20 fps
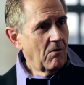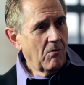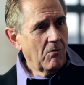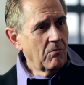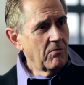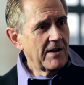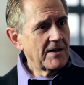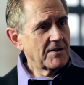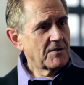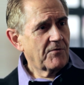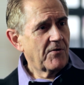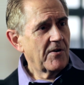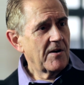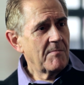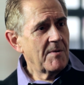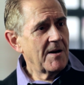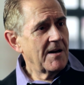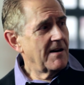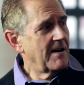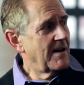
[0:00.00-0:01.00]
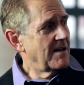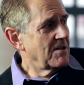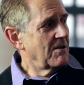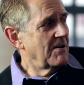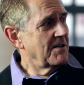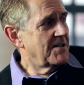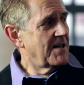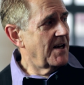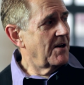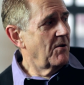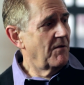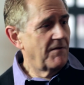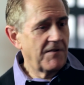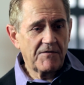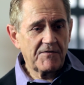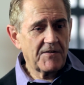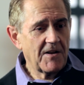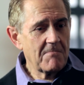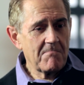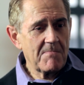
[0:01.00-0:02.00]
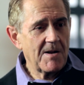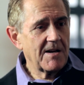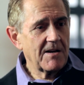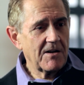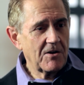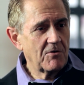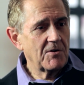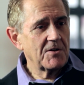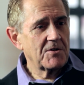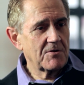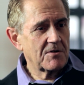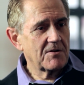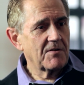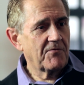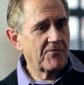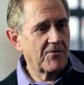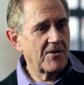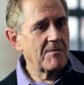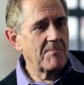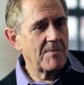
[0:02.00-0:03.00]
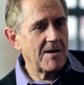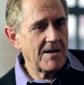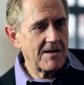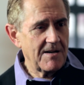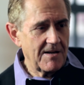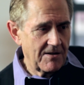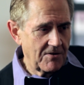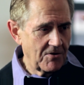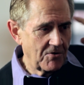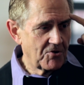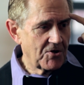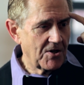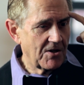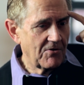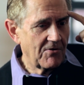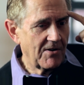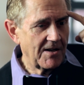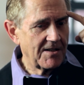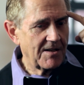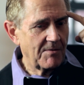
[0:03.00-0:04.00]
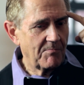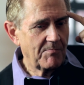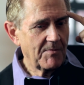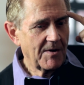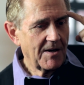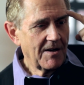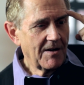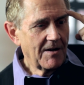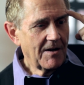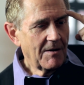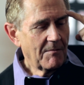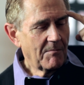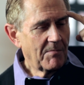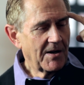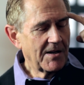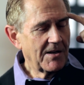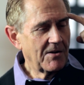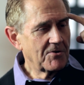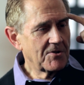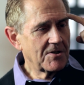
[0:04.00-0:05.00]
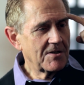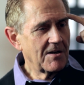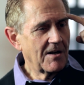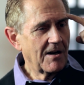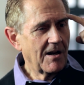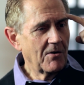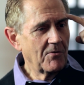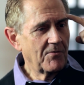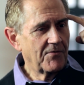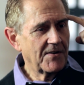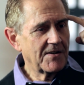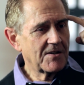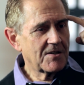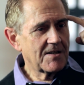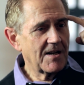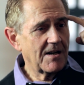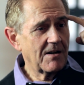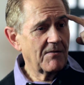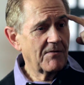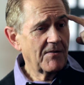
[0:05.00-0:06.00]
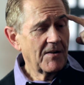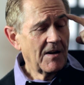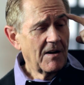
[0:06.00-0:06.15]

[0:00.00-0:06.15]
all that's free media. That's like 10 or 15 million quid of the free media you generated by using your loaf, instead of